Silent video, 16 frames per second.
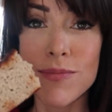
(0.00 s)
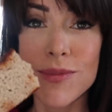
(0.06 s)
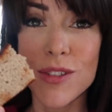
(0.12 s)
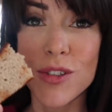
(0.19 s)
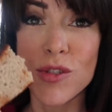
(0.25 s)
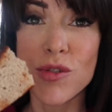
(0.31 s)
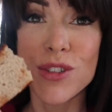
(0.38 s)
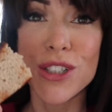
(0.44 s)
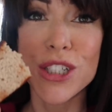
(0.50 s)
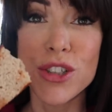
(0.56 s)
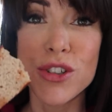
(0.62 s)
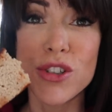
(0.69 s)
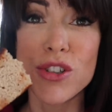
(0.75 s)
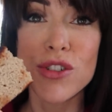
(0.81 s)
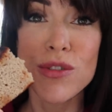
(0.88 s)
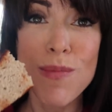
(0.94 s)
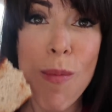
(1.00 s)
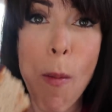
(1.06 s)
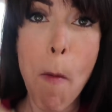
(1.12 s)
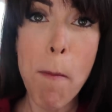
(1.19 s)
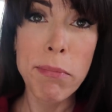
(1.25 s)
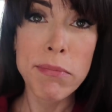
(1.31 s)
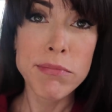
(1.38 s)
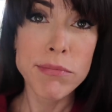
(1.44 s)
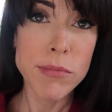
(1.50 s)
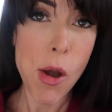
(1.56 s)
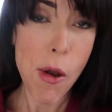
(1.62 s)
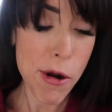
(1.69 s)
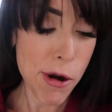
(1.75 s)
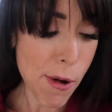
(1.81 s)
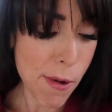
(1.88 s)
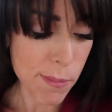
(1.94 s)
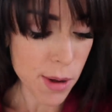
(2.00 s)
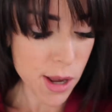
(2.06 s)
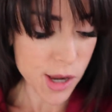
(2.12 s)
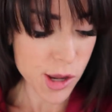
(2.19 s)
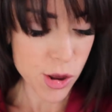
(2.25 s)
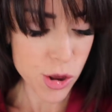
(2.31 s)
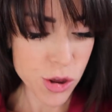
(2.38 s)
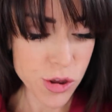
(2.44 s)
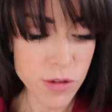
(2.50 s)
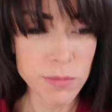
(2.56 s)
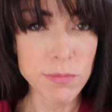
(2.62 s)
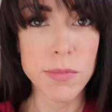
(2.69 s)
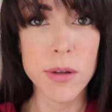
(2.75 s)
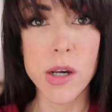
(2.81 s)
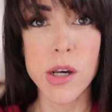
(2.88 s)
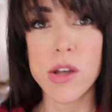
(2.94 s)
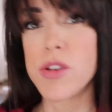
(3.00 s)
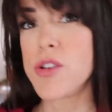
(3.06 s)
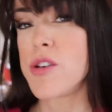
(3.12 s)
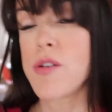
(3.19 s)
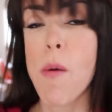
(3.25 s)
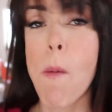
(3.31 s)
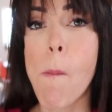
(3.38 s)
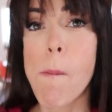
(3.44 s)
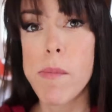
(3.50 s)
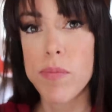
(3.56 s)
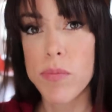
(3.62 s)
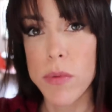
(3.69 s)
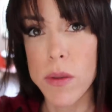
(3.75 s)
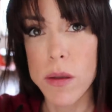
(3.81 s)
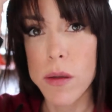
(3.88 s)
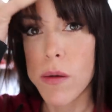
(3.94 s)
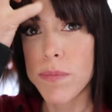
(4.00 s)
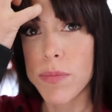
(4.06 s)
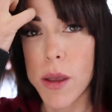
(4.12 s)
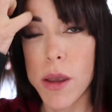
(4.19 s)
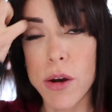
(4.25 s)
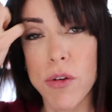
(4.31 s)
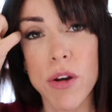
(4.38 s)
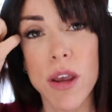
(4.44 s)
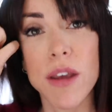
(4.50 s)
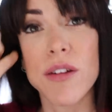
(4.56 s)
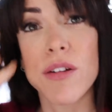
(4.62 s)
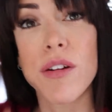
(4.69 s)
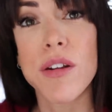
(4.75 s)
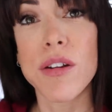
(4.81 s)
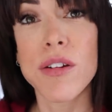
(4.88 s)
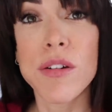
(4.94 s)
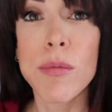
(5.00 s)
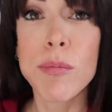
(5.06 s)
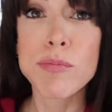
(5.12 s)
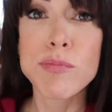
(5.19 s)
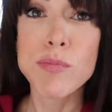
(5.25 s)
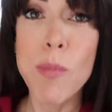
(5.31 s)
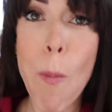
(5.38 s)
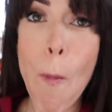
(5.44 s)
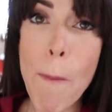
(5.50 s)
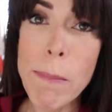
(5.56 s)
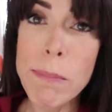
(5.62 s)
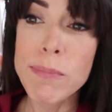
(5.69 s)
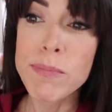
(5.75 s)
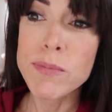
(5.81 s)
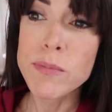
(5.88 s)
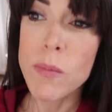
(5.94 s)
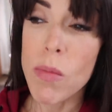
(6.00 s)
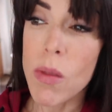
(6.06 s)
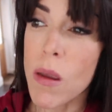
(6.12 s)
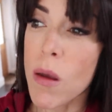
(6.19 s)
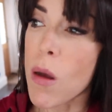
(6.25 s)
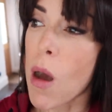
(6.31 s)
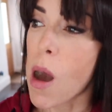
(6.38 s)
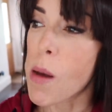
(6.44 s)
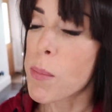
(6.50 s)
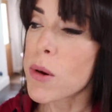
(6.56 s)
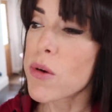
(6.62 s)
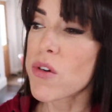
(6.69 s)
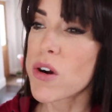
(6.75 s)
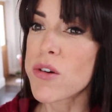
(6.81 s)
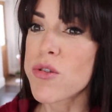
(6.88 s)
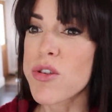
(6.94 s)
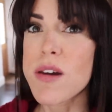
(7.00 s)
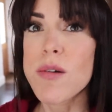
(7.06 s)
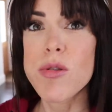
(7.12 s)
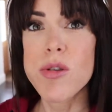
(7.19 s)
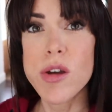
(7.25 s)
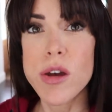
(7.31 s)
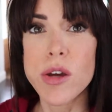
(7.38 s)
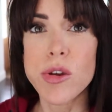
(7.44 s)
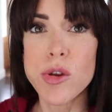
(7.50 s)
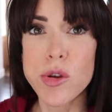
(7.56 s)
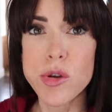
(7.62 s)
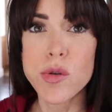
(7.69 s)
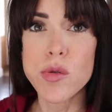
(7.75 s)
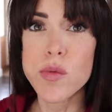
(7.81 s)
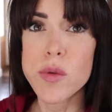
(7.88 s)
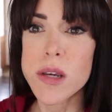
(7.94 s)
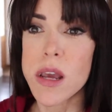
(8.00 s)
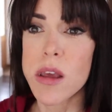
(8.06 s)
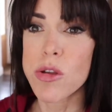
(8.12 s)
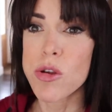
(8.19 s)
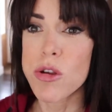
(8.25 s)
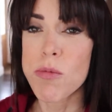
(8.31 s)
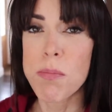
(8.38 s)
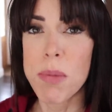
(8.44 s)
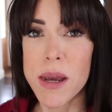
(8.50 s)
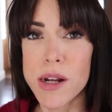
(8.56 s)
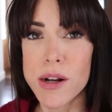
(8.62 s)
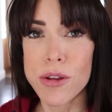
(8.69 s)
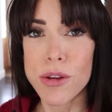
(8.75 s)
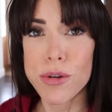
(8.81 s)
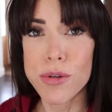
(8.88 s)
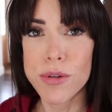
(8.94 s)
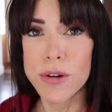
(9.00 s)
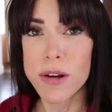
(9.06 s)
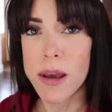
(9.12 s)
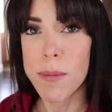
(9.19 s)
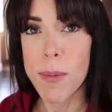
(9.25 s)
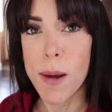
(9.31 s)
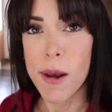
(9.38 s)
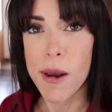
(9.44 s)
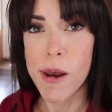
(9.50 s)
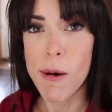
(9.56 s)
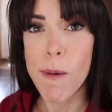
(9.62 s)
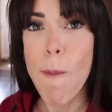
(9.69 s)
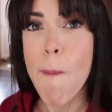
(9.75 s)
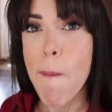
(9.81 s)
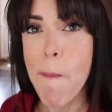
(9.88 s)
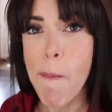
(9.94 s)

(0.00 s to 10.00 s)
This is really good. I know I'm biased because I created it. I put Roxy outside to do a wee and she's banging on the door to get back in.